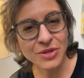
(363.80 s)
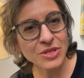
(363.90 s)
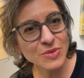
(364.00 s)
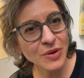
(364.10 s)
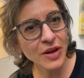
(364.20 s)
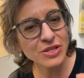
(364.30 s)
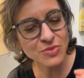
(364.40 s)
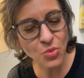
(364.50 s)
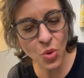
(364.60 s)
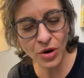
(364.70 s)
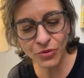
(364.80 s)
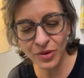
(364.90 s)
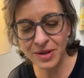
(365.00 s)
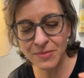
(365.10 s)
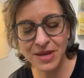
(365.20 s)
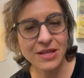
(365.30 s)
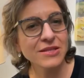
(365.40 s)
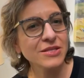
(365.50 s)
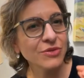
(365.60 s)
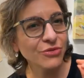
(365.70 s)
to experience more of what it
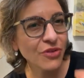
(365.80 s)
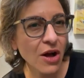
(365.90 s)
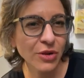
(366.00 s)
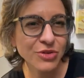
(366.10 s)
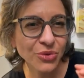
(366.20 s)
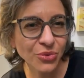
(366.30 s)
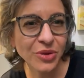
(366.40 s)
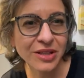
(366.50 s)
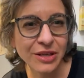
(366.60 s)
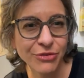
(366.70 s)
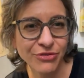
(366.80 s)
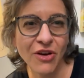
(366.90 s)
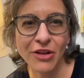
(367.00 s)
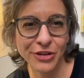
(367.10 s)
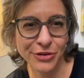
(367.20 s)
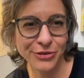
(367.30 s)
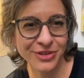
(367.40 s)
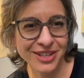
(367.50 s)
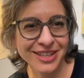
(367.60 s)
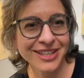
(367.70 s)
means to follow, to really
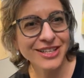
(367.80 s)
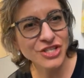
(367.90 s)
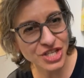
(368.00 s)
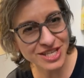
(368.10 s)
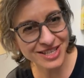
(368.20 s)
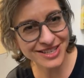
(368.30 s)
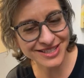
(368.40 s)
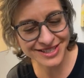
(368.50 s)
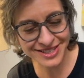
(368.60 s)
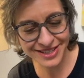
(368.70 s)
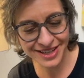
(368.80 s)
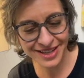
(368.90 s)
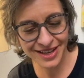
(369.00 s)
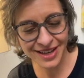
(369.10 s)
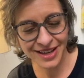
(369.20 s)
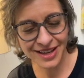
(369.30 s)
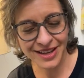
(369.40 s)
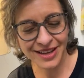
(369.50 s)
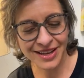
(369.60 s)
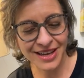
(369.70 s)
follow Jesus
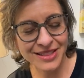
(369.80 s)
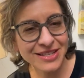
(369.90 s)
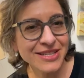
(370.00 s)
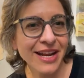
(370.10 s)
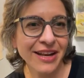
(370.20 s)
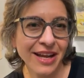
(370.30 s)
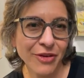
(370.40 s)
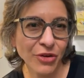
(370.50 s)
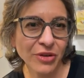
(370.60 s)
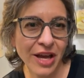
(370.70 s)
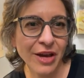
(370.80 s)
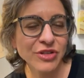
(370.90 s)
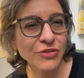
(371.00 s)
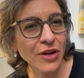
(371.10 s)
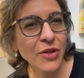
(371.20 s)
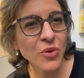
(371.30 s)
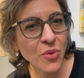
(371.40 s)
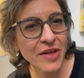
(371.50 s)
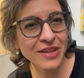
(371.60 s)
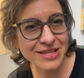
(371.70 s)
in the day-to-day of your life, to follow
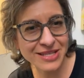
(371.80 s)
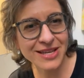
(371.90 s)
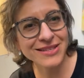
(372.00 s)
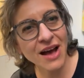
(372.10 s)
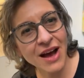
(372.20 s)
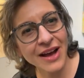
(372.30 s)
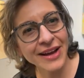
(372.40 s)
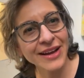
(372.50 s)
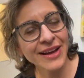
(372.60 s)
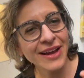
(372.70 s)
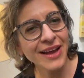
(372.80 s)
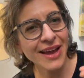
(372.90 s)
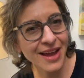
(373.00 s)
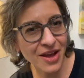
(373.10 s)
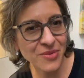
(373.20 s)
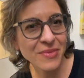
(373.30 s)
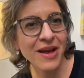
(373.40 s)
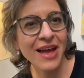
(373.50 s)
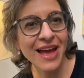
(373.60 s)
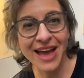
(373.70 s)
the one that says, I
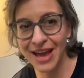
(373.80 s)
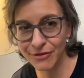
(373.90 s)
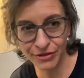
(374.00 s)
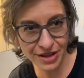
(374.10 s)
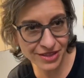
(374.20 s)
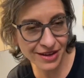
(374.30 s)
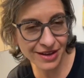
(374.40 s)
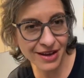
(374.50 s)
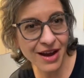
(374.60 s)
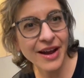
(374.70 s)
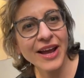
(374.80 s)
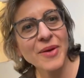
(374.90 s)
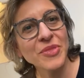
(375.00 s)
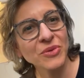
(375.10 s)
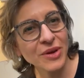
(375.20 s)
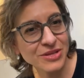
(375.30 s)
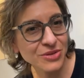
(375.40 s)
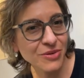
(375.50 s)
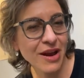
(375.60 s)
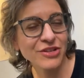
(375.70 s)
am everything. I am the
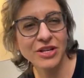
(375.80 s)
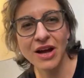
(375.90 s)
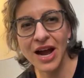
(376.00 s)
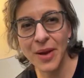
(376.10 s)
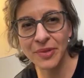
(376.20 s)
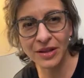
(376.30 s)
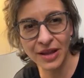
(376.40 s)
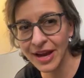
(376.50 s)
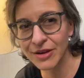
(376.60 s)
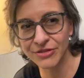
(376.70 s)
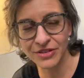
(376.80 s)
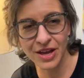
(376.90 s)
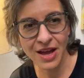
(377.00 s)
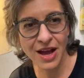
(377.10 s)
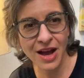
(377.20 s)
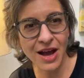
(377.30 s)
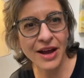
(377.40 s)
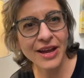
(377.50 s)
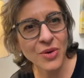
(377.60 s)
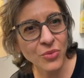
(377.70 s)
resurrection. I am the life.
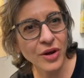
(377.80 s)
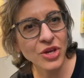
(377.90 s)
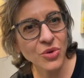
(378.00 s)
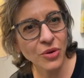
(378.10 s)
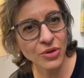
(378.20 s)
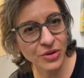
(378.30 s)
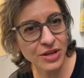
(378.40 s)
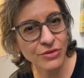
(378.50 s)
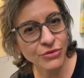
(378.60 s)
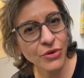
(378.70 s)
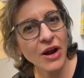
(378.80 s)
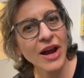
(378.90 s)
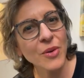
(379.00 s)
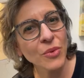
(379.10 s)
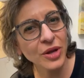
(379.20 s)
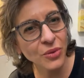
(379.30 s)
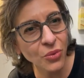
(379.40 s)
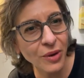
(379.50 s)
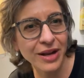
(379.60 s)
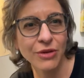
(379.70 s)
I am what you are looking for. I am what
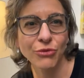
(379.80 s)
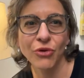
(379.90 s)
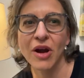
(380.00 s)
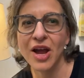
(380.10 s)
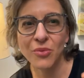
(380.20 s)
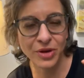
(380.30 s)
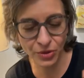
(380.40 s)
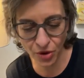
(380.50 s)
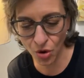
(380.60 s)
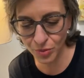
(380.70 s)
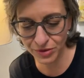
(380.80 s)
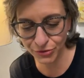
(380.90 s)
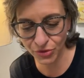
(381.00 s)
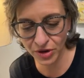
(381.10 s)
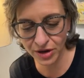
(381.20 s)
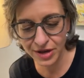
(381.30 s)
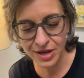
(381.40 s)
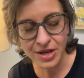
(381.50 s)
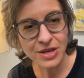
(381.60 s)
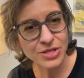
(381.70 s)
you're waiting for. I am what you're hoping for.
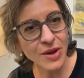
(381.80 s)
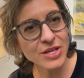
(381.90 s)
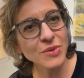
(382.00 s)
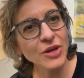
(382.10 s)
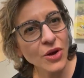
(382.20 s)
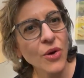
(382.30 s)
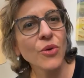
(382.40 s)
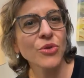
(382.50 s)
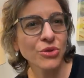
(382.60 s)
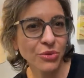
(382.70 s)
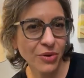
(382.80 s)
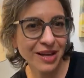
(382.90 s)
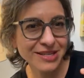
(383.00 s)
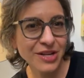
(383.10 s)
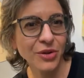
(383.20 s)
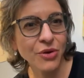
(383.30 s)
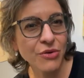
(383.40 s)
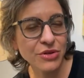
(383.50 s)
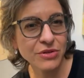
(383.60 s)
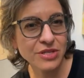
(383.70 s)
So as we go through and continue to
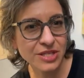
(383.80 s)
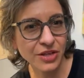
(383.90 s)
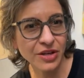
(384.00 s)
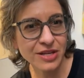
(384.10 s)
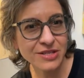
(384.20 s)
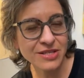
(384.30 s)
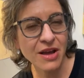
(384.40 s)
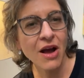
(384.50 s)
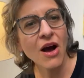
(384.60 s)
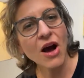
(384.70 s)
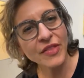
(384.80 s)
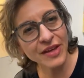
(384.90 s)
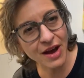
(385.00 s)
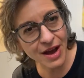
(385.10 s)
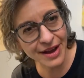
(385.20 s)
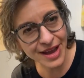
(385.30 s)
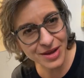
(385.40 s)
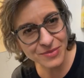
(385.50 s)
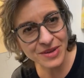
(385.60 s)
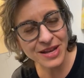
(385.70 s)
go through this series on the I
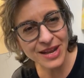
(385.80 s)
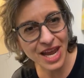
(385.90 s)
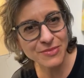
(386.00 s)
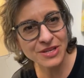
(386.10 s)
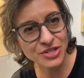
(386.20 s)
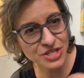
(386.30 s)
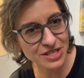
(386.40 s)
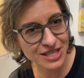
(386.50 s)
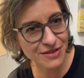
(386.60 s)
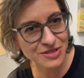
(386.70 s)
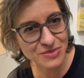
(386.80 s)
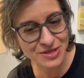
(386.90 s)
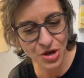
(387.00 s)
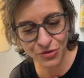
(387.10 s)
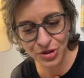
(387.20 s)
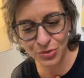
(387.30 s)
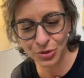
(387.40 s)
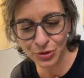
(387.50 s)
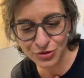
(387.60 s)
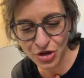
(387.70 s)
am names that Jesus gives himself in the
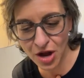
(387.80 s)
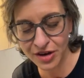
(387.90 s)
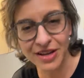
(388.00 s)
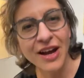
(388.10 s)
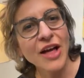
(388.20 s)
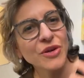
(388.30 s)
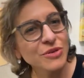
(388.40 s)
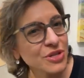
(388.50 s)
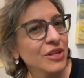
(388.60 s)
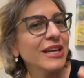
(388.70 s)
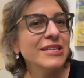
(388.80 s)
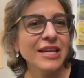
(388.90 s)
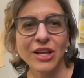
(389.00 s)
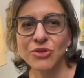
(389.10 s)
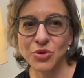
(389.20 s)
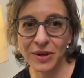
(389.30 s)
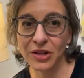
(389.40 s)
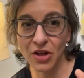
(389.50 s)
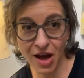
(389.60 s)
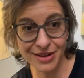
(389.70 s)
book of John, there's going to continue to be
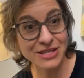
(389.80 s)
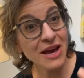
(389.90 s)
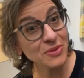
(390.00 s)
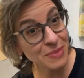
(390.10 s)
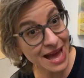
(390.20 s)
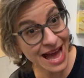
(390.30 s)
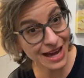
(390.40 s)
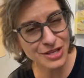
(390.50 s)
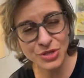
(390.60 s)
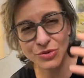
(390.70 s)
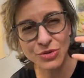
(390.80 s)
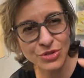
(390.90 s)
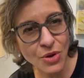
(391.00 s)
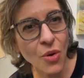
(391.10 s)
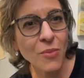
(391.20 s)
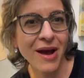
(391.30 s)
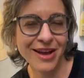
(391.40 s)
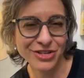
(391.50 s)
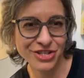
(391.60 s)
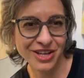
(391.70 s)
a lot to unpack because there's so
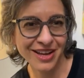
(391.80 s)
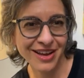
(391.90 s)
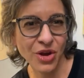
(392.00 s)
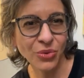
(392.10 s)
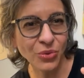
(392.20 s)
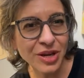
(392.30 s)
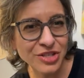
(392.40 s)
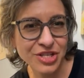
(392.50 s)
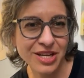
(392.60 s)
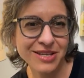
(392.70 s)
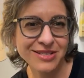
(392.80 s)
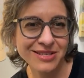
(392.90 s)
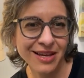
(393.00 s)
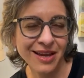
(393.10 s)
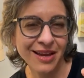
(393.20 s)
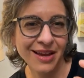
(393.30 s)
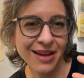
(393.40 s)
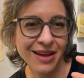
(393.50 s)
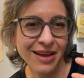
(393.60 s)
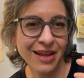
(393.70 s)
much richness
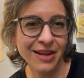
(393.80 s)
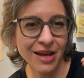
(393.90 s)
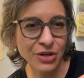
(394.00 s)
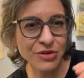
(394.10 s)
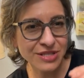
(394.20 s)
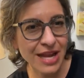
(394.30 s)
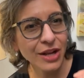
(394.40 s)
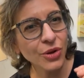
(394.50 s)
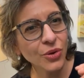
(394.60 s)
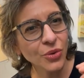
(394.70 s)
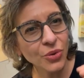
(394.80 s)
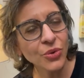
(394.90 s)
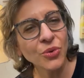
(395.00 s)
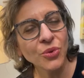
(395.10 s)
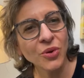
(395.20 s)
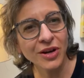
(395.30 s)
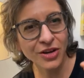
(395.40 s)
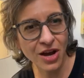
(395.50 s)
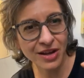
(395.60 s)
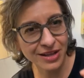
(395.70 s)
in understanding who
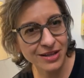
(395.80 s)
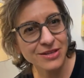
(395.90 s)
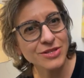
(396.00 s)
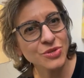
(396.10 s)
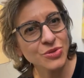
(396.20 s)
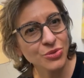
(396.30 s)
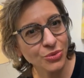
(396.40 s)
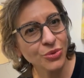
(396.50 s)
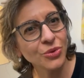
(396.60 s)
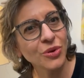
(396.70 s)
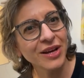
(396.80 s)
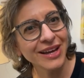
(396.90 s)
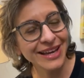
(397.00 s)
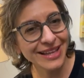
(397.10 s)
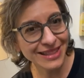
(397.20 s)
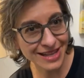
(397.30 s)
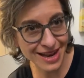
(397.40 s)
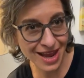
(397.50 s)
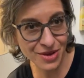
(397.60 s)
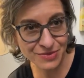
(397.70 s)
God is through the
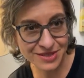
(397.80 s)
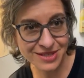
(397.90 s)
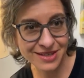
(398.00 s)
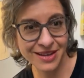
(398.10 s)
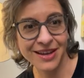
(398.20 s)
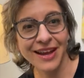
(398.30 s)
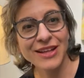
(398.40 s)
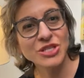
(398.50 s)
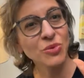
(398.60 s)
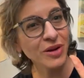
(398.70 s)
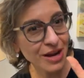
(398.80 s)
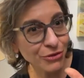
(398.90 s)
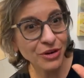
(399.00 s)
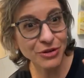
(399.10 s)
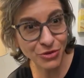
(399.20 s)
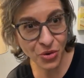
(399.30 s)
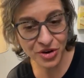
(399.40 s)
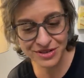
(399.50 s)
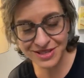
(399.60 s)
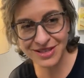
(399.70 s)
names. And so we're covering, of
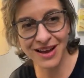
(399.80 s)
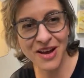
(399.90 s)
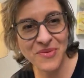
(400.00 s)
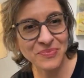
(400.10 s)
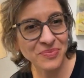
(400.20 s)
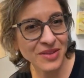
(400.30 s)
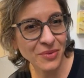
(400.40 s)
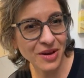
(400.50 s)
course, the